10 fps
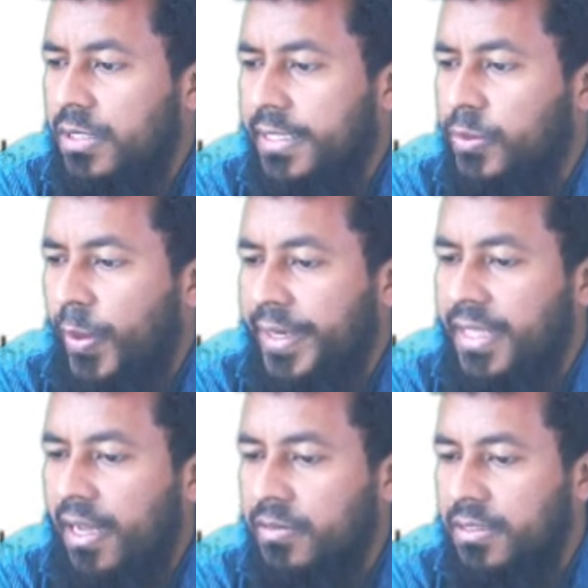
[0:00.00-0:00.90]

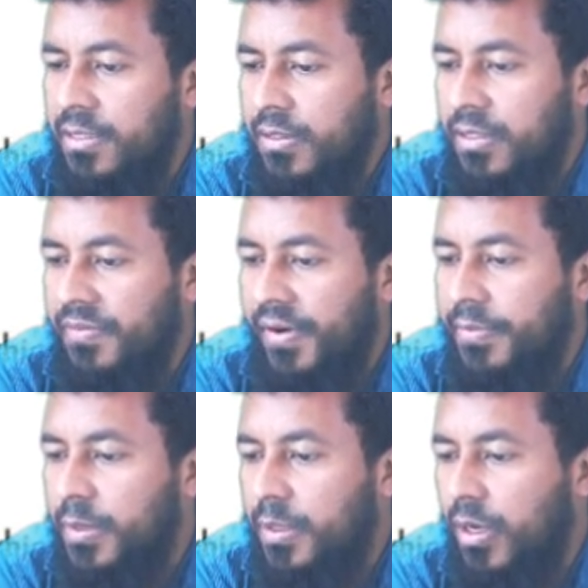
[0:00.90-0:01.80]
820,000. You got the
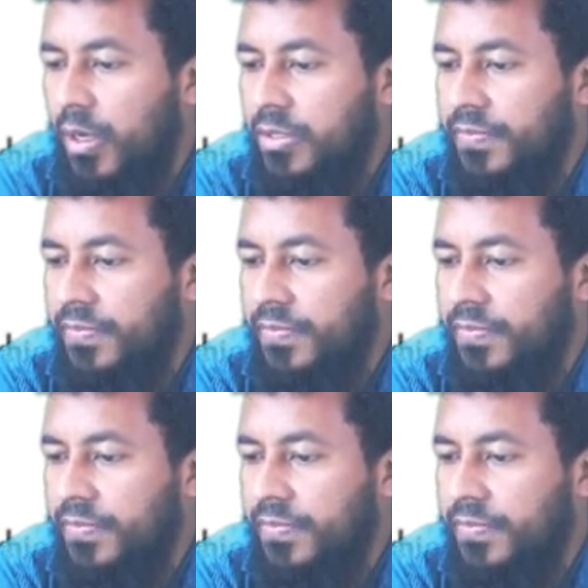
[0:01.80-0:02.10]
variable cost